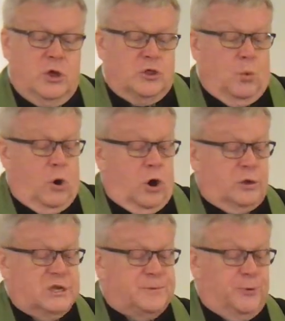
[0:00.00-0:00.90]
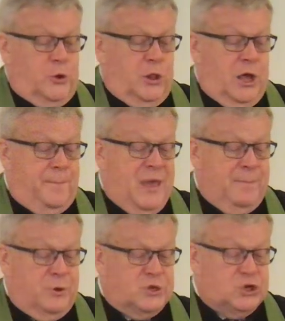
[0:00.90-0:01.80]
The world is full of
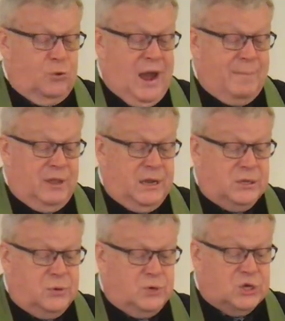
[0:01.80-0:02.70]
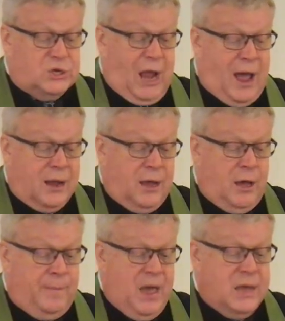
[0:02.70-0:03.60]
people scrambling to stock
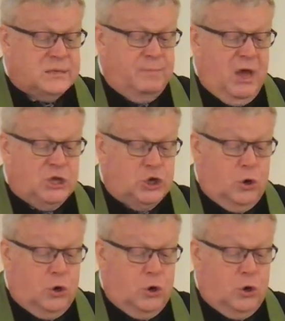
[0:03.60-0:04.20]
up as much